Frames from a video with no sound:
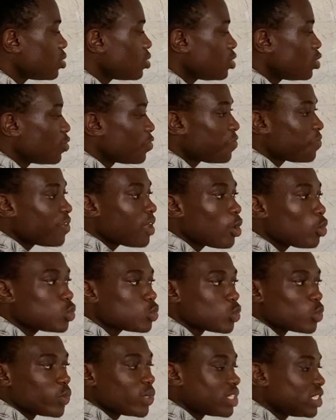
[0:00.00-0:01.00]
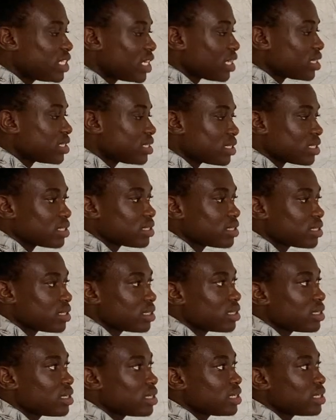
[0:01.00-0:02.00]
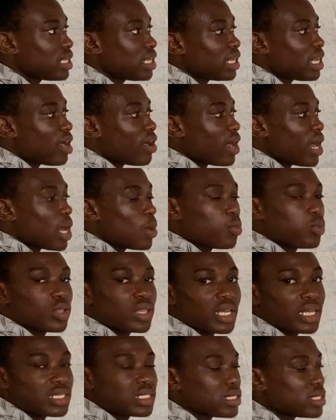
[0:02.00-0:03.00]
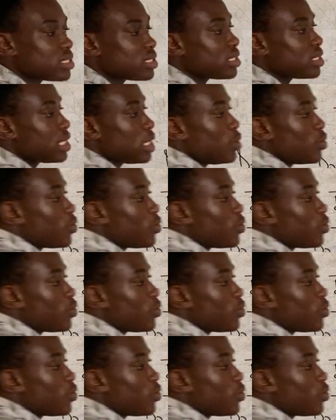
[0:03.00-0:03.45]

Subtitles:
you fail to reject the null hypothesis, and